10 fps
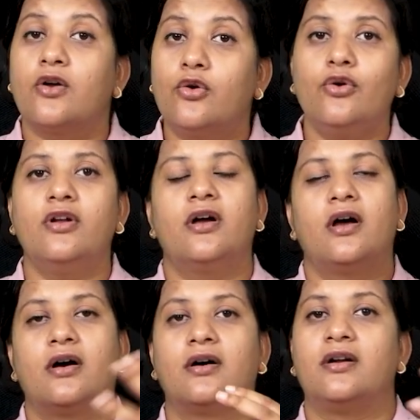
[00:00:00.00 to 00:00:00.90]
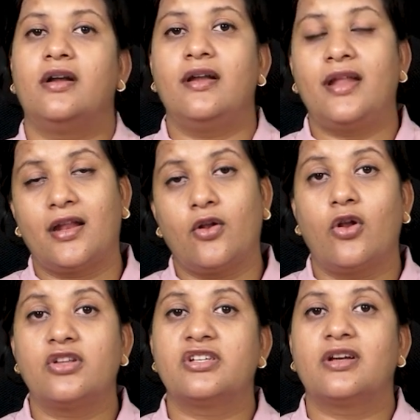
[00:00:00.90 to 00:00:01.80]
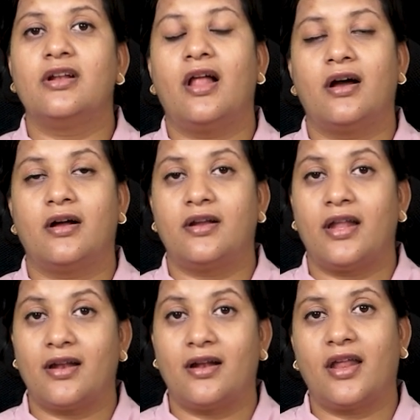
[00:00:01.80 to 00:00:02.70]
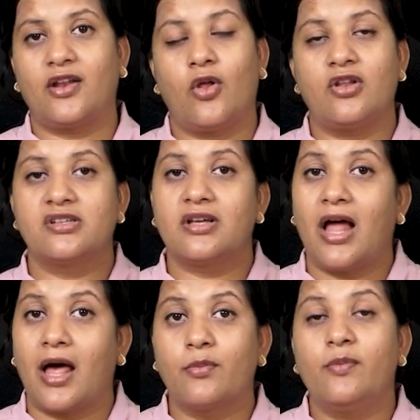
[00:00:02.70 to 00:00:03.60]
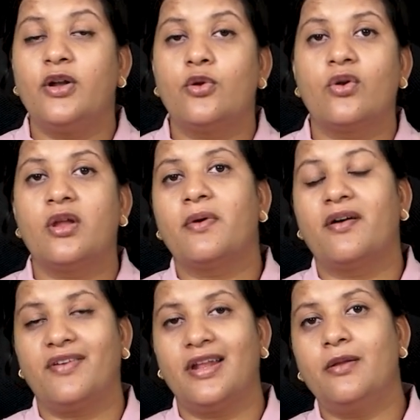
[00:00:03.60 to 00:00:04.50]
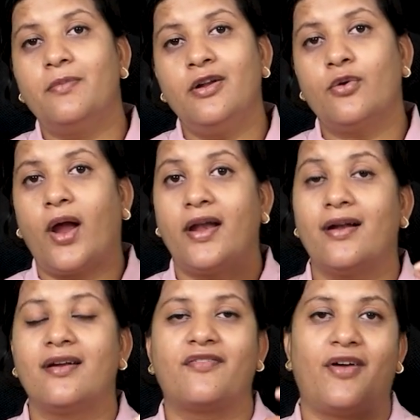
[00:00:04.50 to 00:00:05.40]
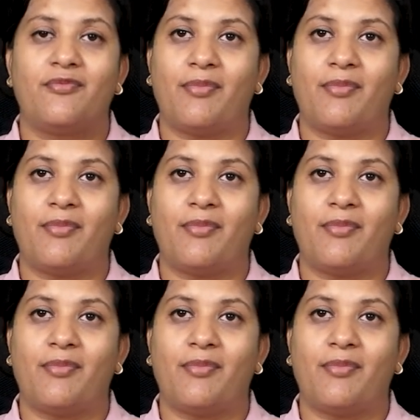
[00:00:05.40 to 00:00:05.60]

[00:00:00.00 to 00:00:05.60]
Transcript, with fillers: good uh, technological uh, te technological armamentarium available to identify